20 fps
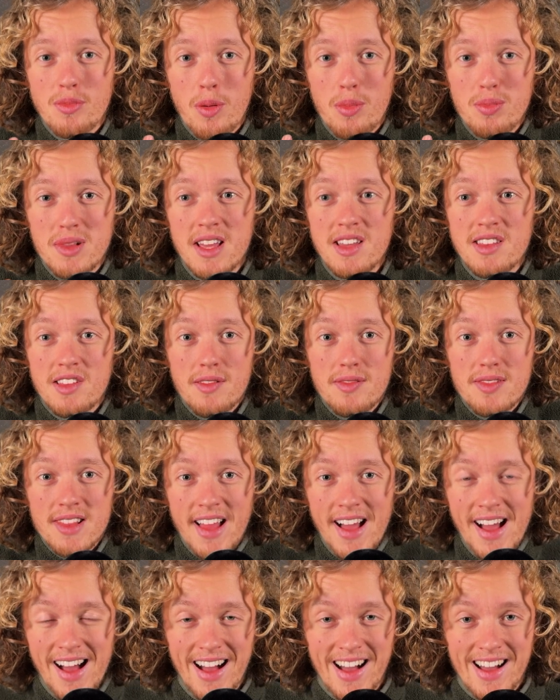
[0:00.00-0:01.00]
a place of
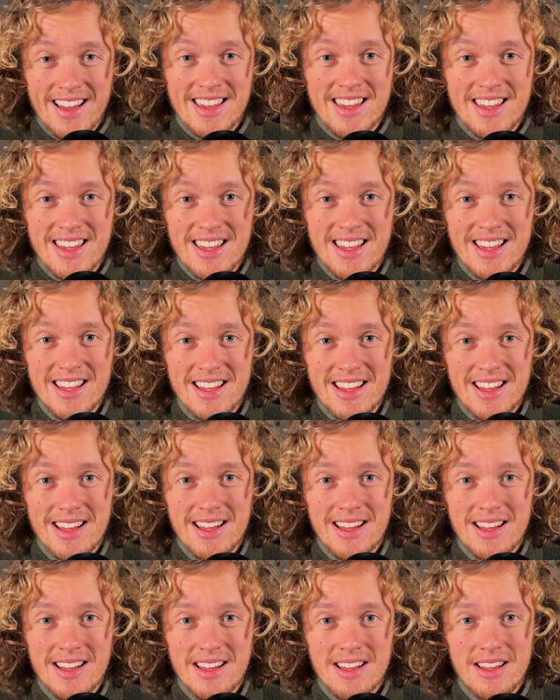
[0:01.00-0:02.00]
lack,
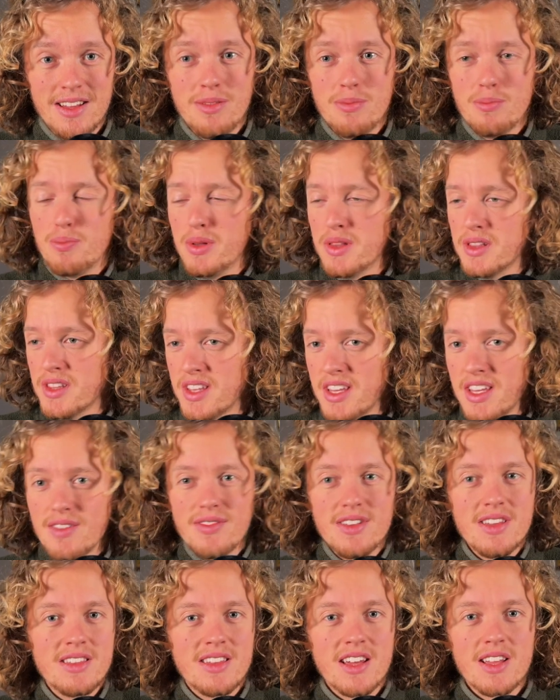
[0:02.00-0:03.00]

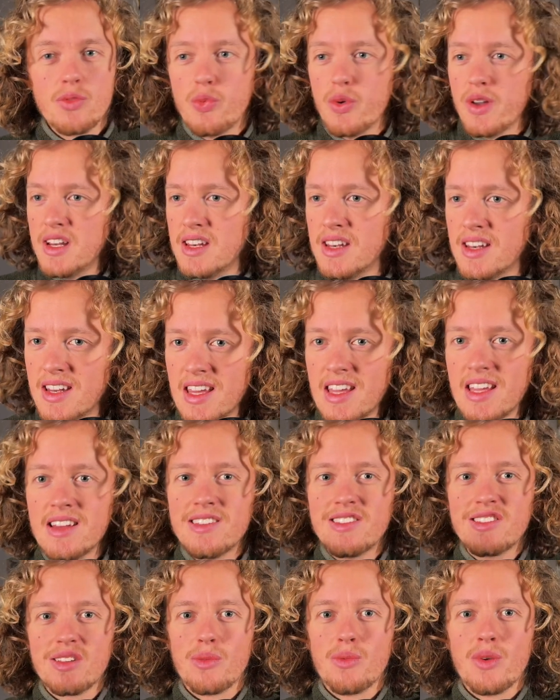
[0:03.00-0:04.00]
believing that we need
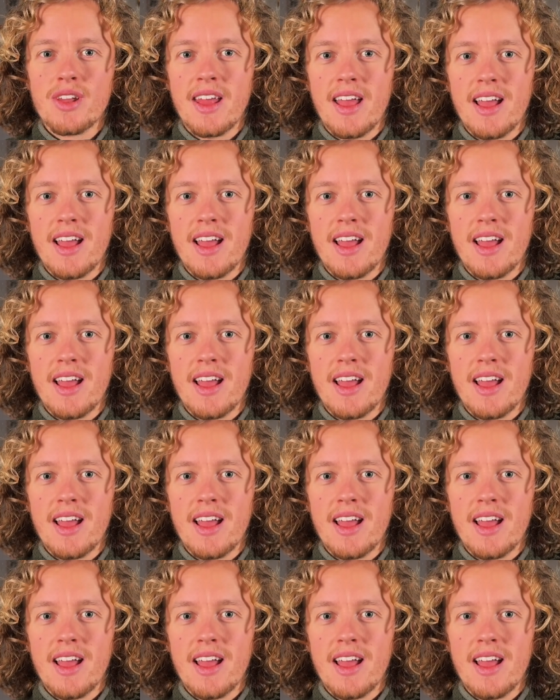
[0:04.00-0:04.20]
someone